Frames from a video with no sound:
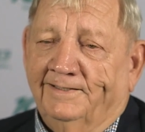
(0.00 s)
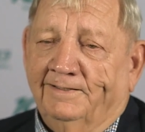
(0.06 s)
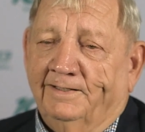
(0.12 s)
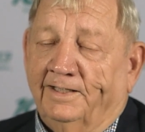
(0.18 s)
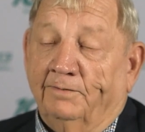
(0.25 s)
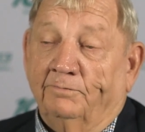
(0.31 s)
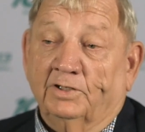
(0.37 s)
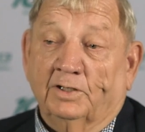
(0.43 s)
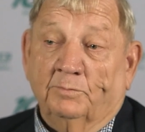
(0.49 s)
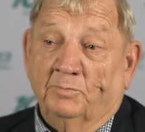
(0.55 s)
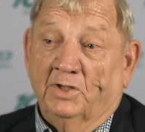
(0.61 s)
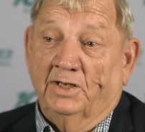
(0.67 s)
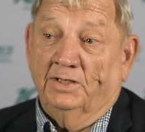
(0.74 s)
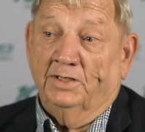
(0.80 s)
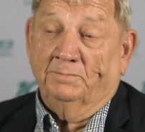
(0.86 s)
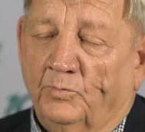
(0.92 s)
have
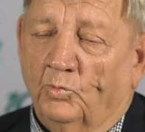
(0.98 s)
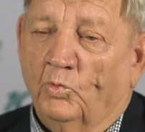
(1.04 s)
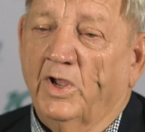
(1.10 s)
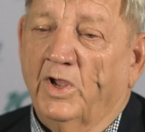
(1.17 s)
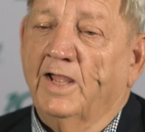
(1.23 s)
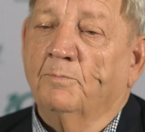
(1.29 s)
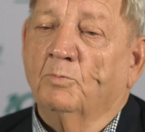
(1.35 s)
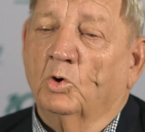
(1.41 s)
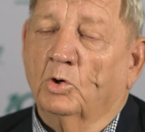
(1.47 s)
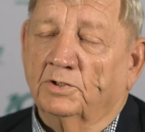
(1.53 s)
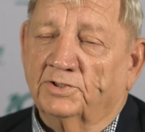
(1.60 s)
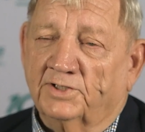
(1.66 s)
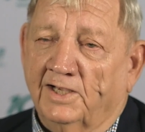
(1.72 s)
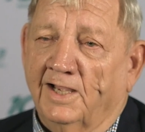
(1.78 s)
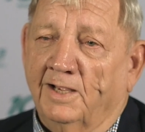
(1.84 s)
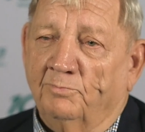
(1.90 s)
committed way more
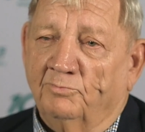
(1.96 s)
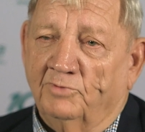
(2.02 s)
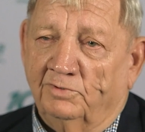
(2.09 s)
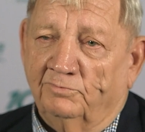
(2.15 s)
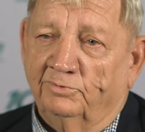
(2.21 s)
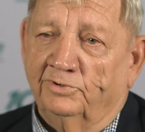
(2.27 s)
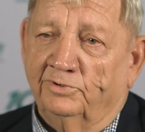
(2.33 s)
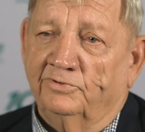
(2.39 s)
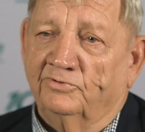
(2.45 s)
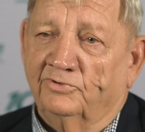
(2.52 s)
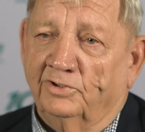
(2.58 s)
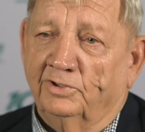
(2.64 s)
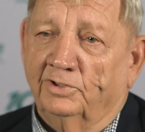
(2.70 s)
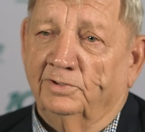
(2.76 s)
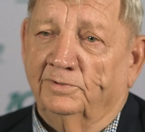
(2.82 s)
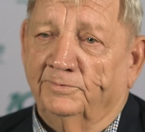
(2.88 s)
time than was
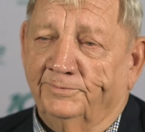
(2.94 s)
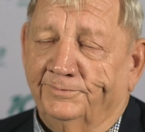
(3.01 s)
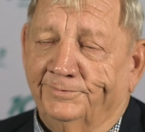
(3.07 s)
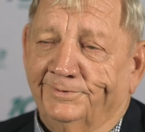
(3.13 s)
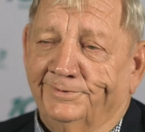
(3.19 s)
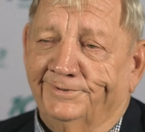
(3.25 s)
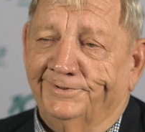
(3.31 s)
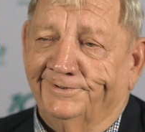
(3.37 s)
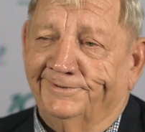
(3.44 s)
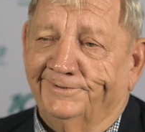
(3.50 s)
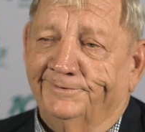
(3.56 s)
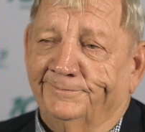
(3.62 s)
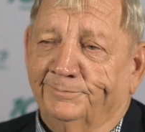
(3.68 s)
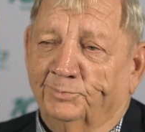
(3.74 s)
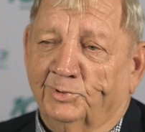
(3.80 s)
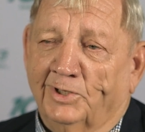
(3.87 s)

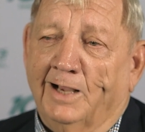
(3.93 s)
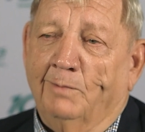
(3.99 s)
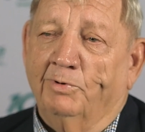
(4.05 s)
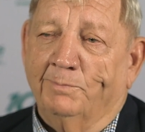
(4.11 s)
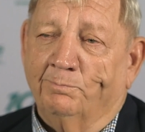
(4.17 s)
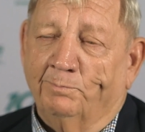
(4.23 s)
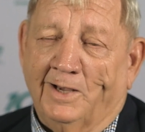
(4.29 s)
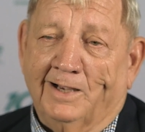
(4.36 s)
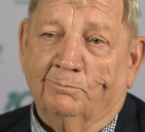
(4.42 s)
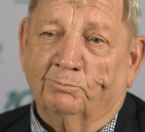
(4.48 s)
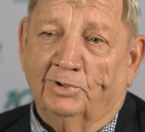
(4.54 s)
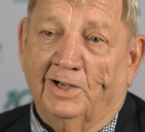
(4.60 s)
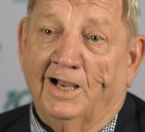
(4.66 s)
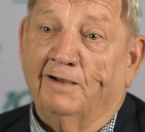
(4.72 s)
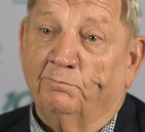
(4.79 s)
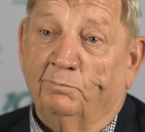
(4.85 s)
probably
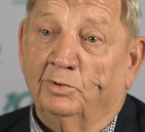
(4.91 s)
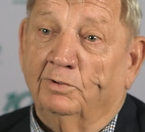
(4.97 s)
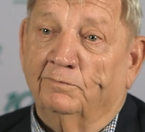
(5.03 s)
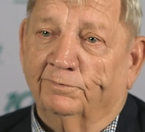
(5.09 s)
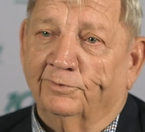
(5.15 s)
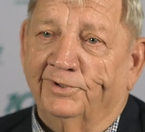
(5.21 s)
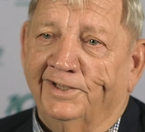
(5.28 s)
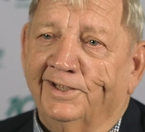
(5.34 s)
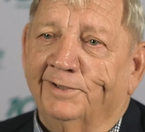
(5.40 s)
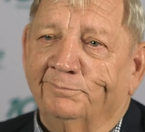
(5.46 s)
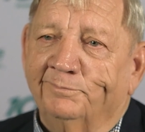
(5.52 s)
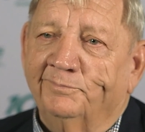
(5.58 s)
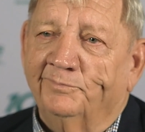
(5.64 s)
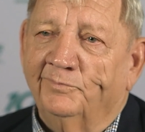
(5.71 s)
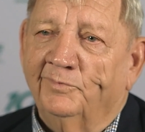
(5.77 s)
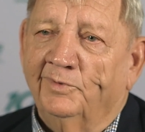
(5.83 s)
profitable for them
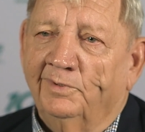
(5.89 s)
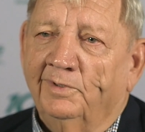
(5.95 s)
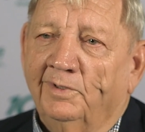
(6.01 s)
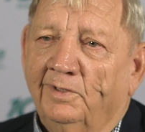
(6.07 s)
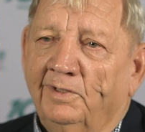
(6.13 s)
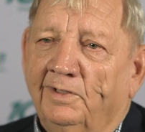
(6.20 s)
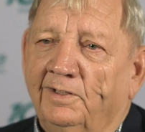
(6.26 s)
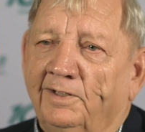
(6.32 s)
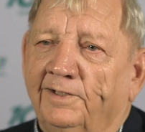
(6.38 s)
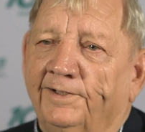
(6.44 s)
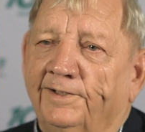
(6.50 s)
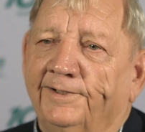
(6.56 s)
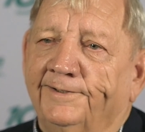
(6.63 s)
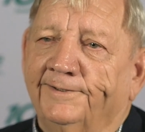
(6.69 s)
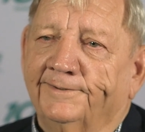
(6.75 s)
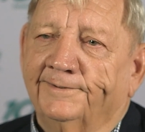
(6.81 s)

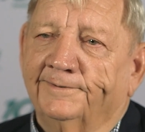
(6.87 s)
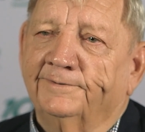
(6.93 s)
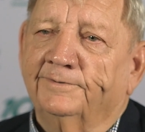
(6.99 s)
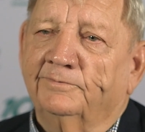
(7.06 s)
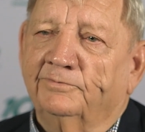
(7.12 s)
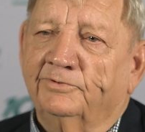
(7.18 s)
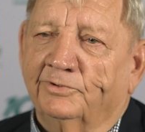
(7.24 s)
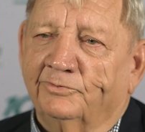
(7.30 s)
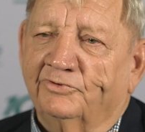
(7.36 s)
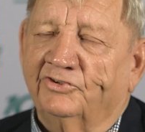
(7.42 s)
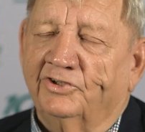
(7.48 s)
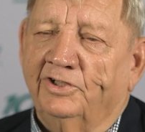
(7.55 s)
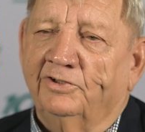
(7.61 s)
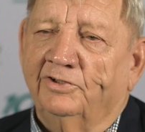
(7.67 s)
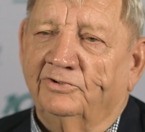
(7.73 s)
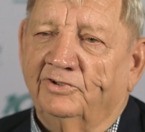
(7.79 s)
to
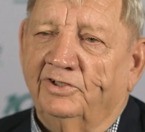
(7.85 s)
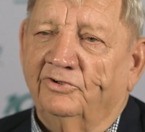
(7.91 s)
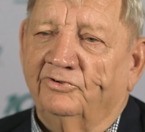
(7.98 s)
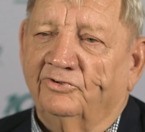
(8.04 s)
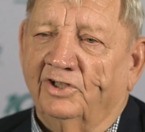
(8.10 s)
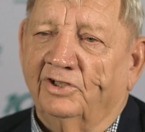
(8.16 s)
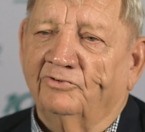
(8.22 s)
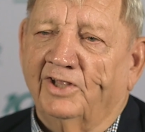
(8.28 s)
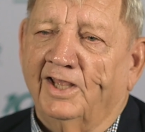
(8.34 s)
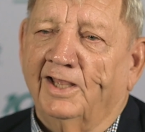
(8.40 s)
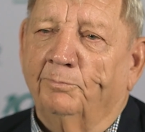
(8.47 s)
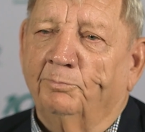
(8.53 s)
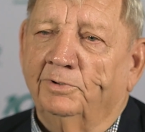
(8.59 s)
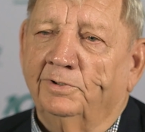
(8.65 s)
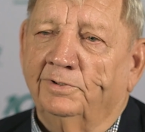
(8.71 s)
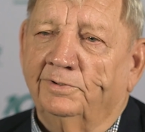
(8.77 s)
see that these things
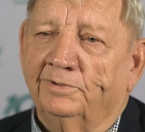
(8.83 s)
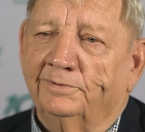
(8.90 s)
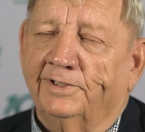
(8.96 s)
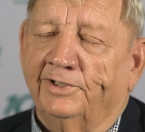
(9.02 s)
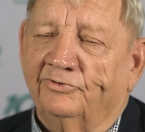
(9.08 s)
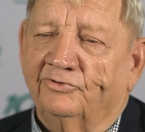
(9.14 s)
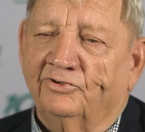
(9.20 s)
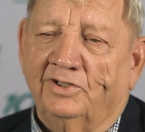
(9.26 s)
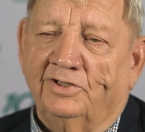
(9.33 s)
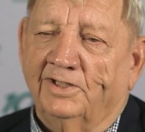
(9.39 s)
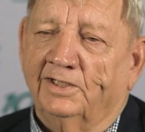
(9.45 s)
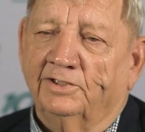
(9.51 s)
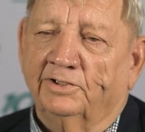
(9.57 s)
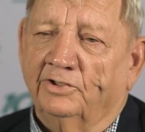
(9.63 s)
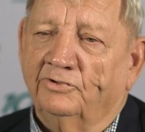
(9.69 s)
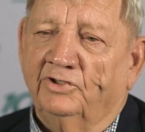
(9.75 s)
happen, and I see
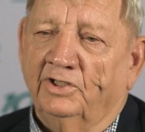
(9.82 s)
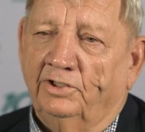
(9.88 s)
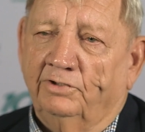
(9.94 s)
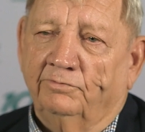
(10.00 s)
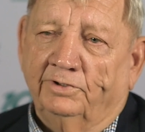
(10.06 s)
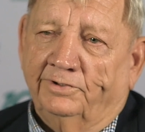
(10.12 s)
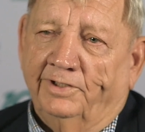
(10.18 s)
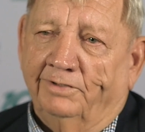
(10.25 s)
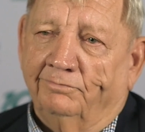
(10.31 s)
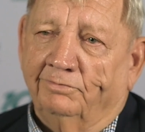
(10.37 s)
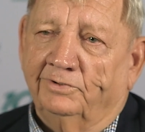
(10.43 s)
that continuing even